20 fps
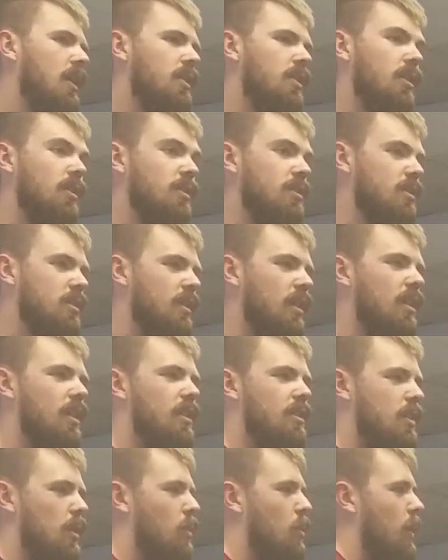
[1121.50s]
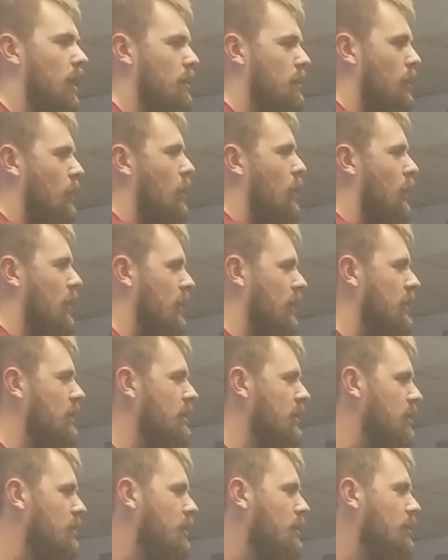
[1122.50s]
there's you know, one more, a
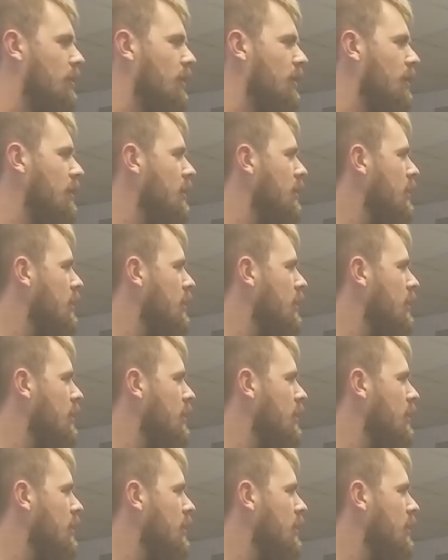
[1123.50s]
little bit so, more.